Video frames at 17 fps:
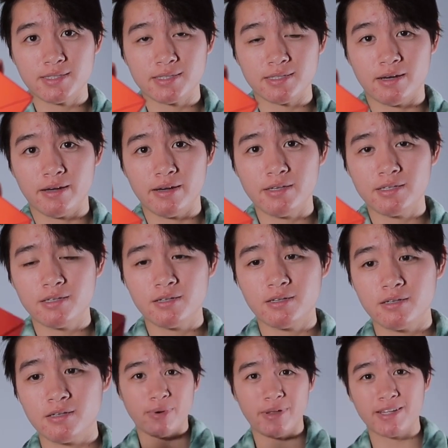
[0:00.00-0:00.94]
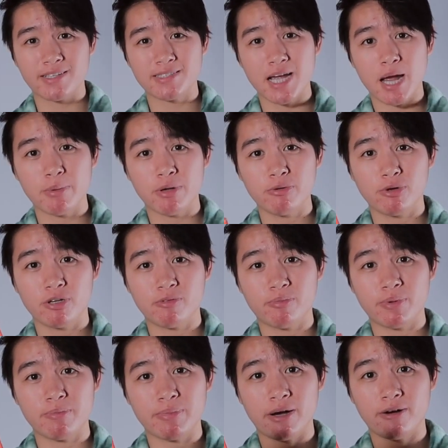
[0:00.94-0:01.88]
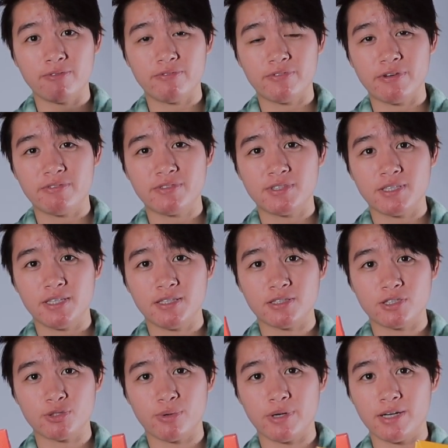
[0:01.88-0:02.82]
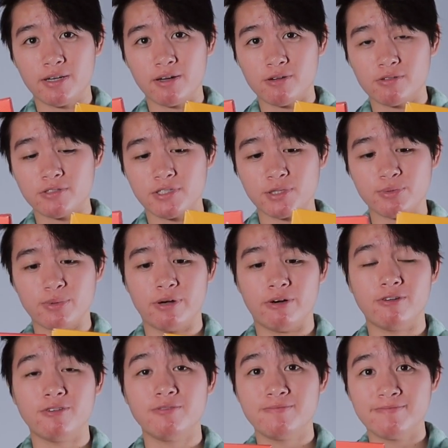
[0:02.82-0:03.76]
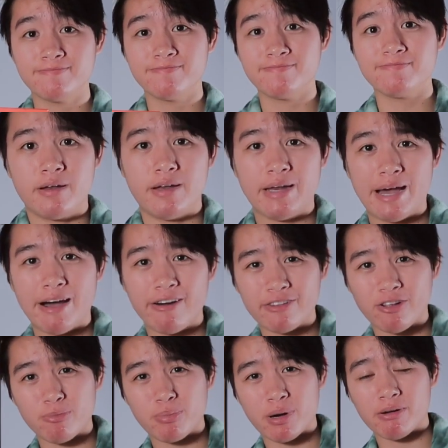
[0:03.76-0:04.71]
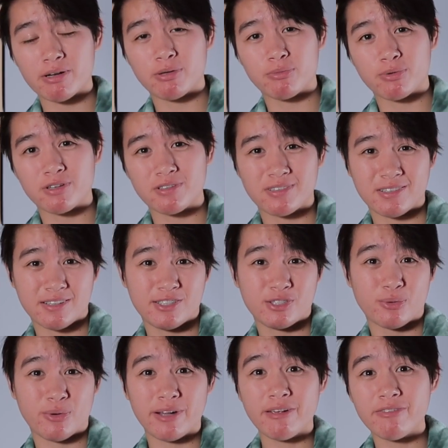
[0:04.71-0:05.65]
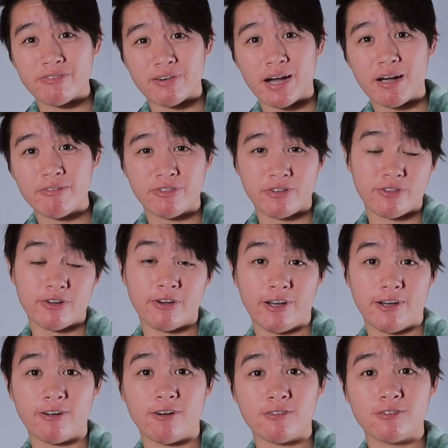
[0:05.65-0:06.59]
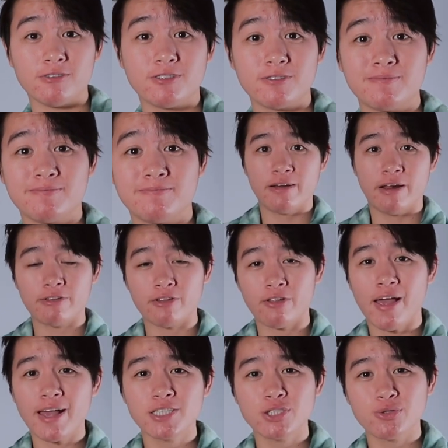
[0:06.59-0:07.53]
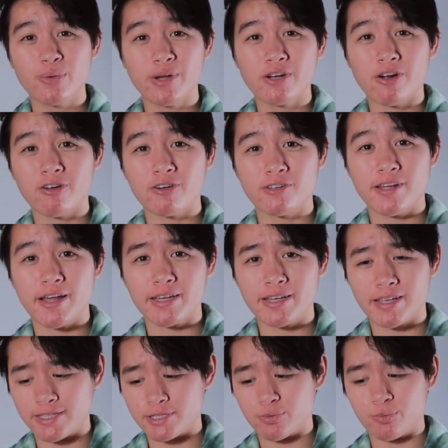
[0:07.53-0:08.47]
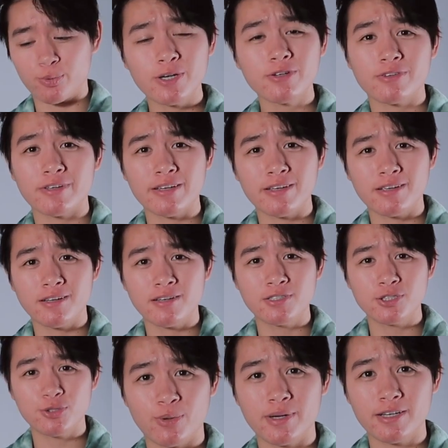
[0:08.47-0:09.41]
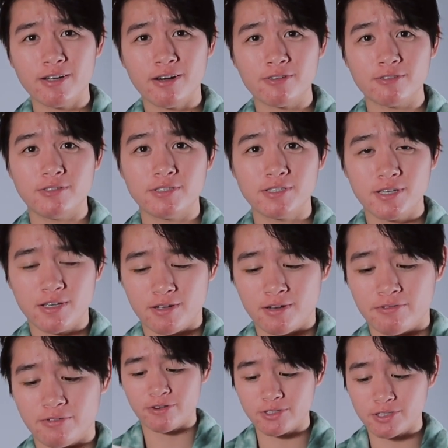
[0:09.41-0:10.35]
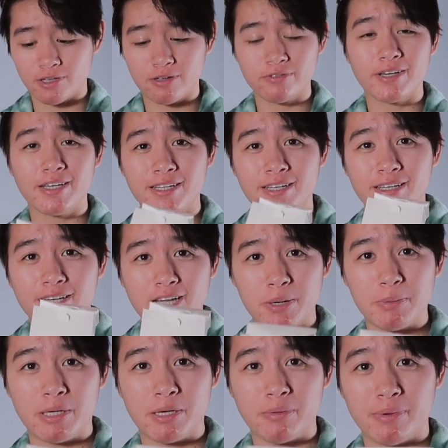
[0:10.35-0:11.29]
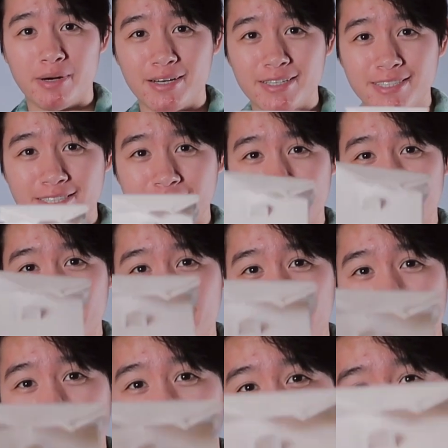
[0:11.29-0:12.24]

it's signed but at the time it would have been about $15 to $20 as well. Now they're probably worth $25 to $30. Now the last $20 deck is weirdly $20. First off, it didn't come in a box, so I